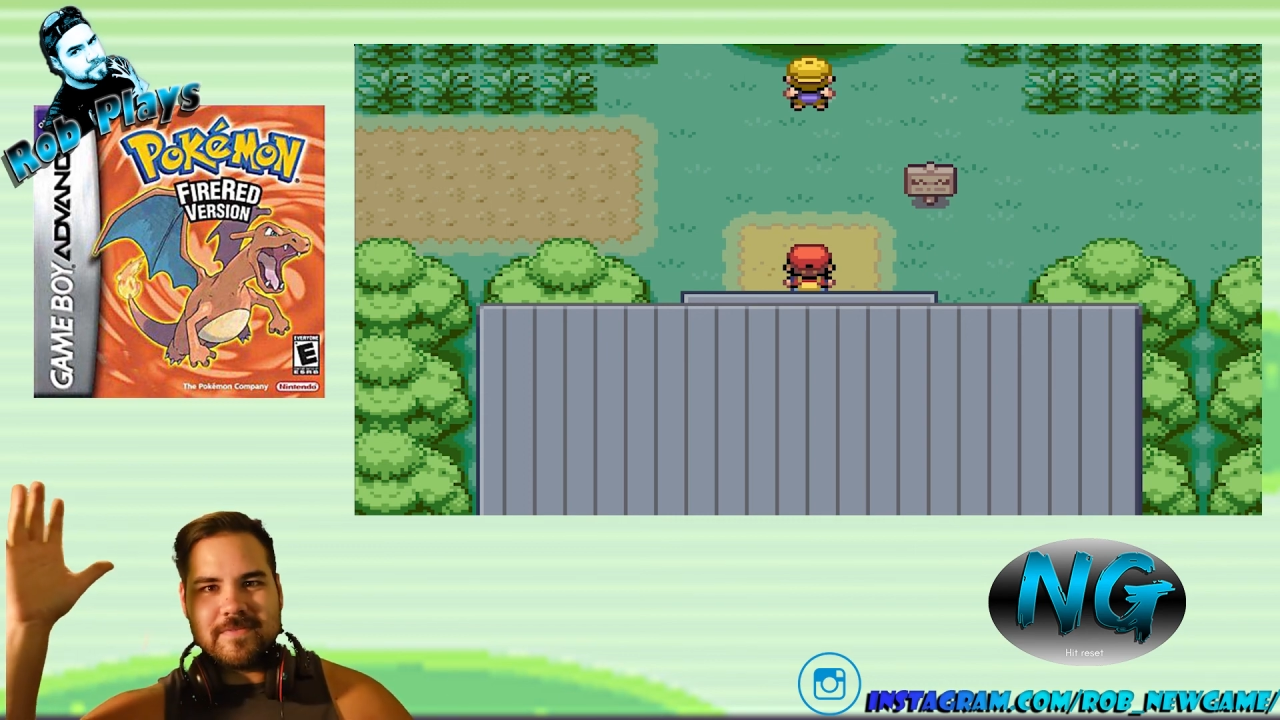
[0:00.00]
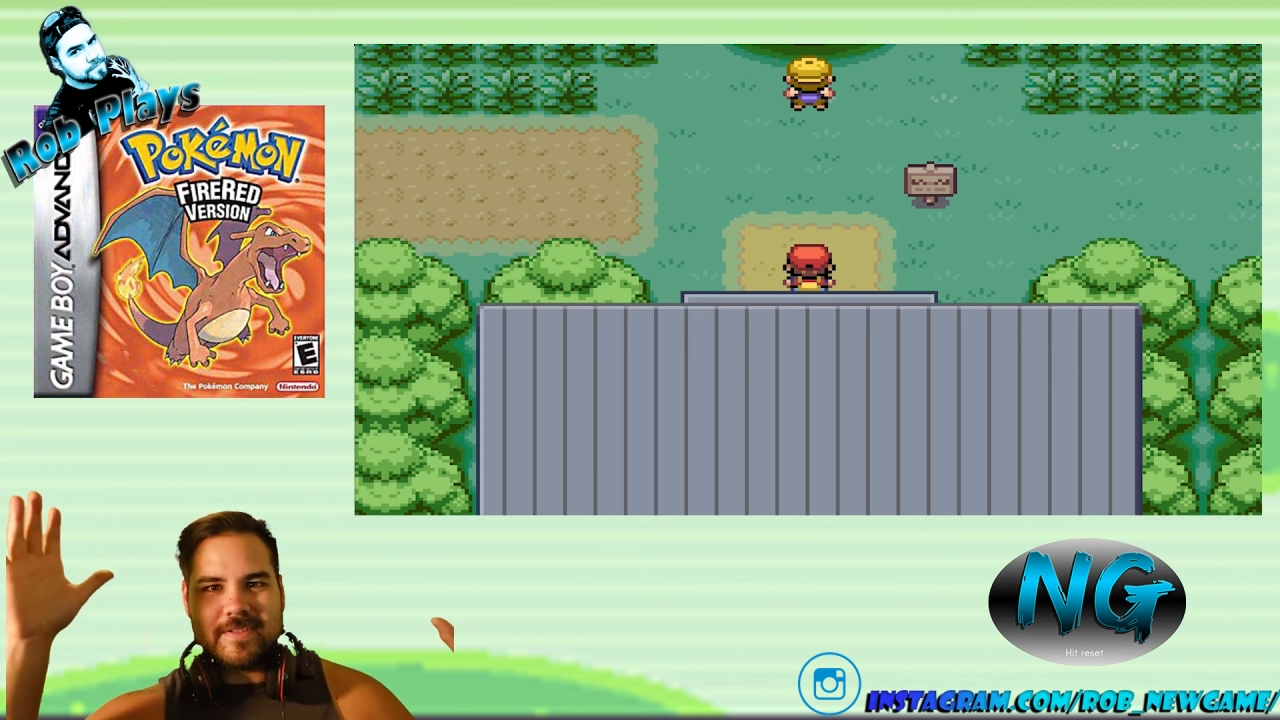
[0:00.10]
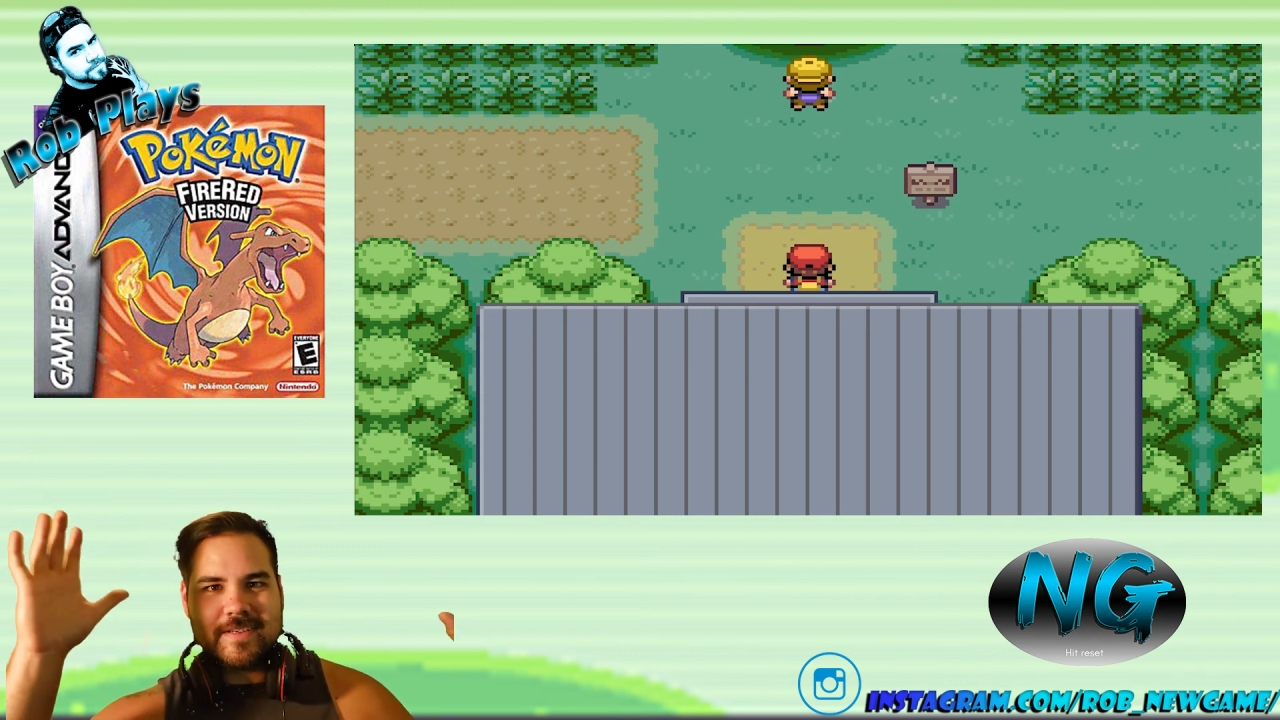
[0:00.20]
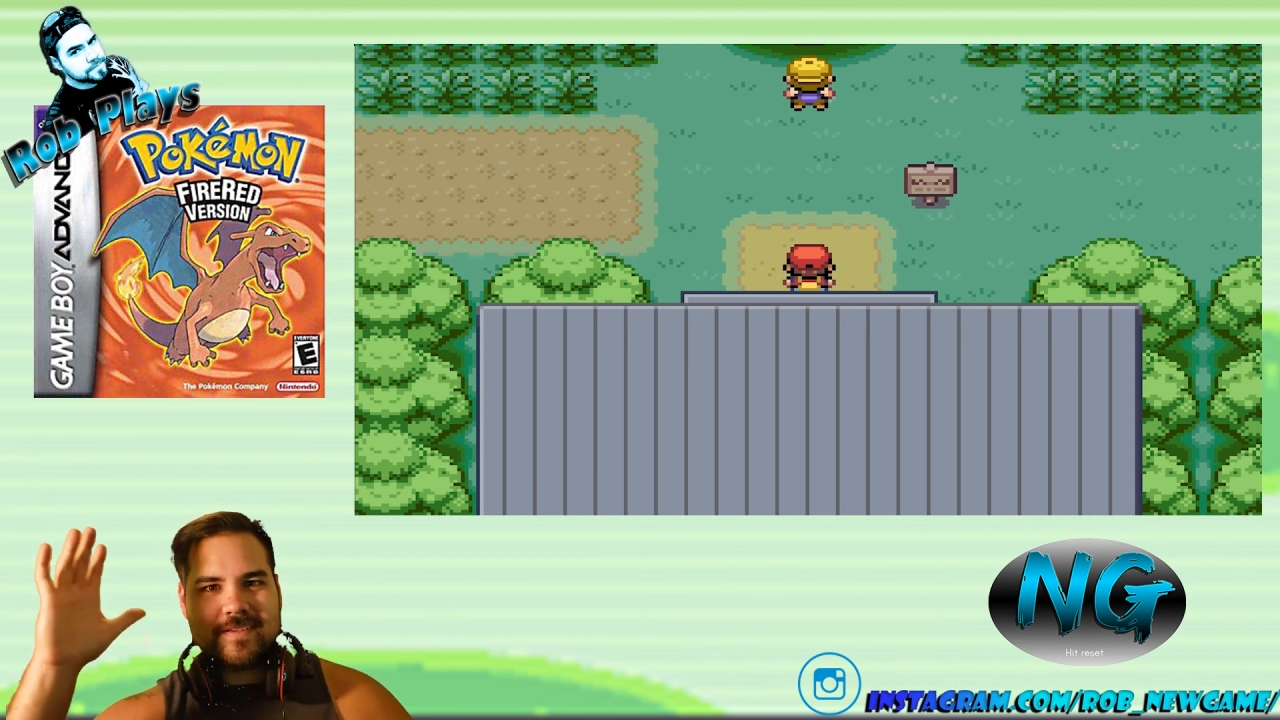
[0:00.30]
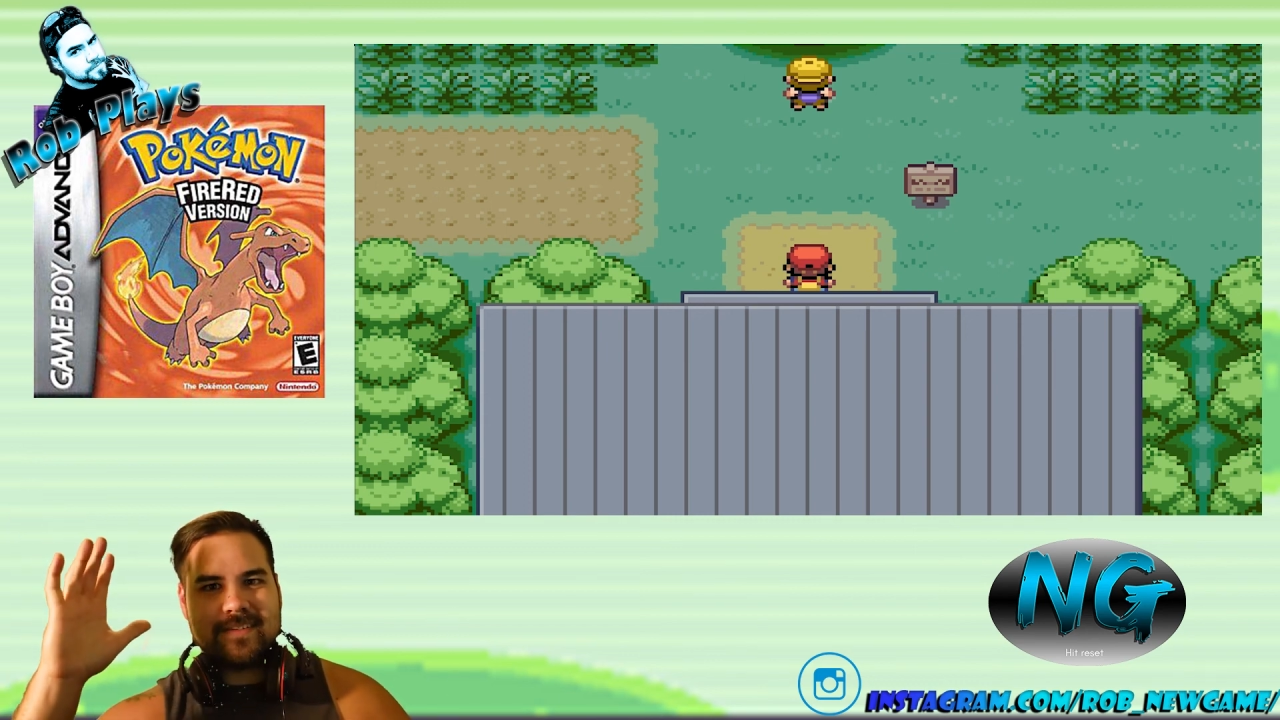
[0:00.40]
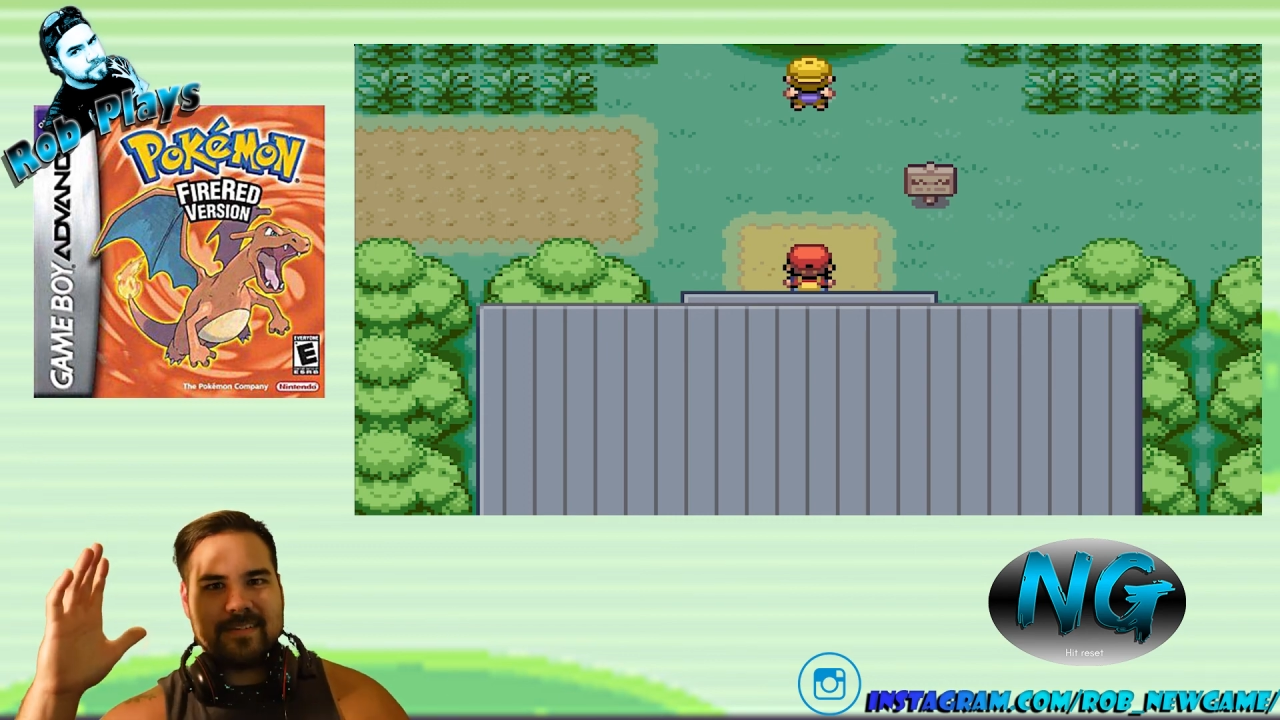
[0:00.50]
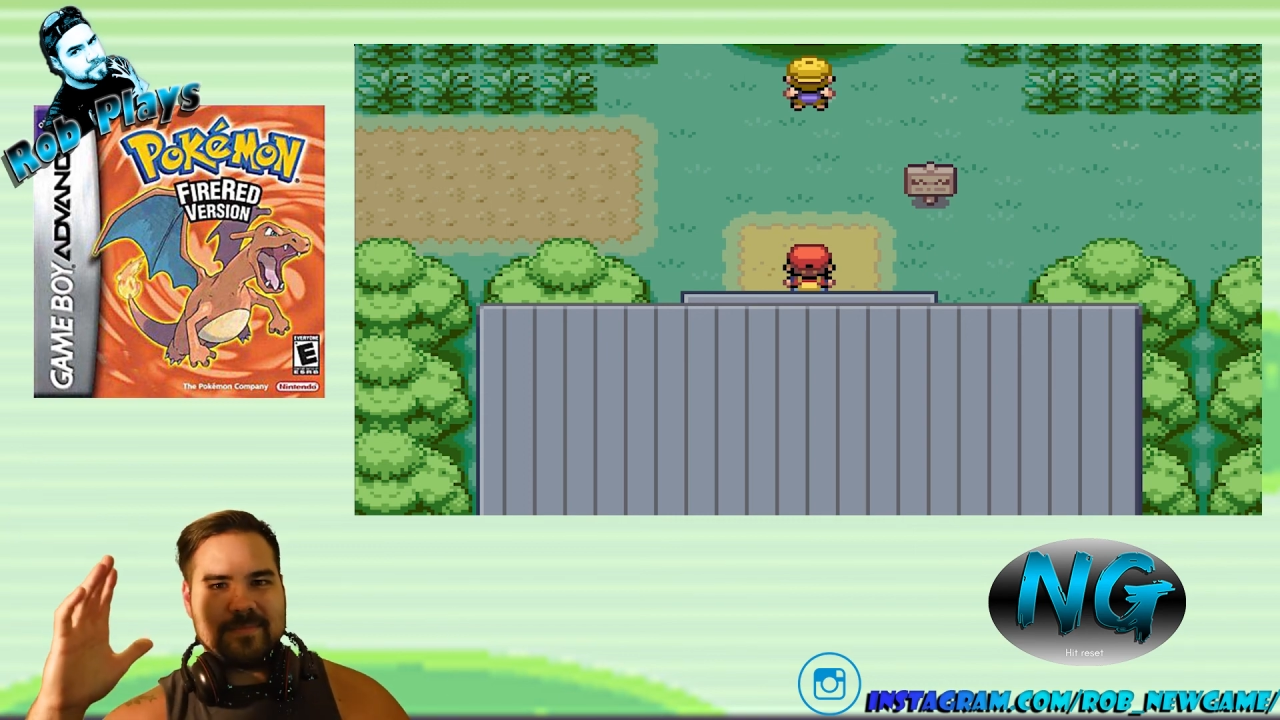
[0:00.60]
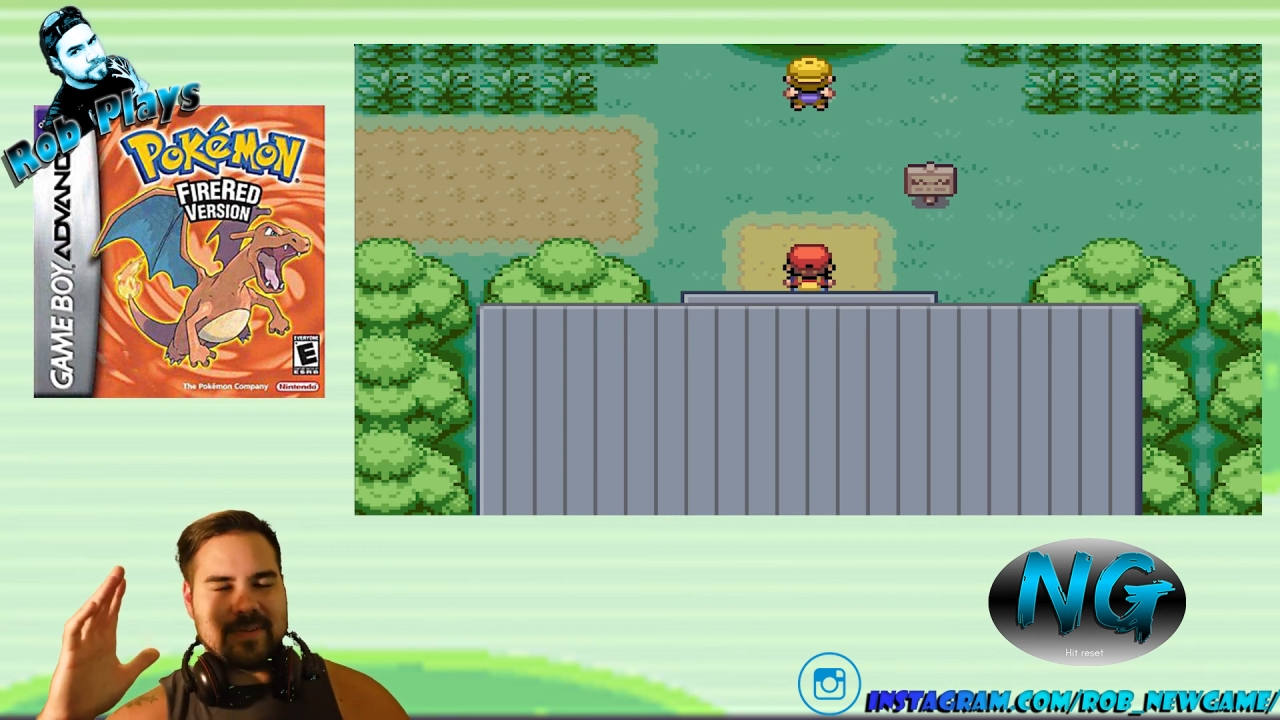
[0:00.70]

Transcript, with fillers: for this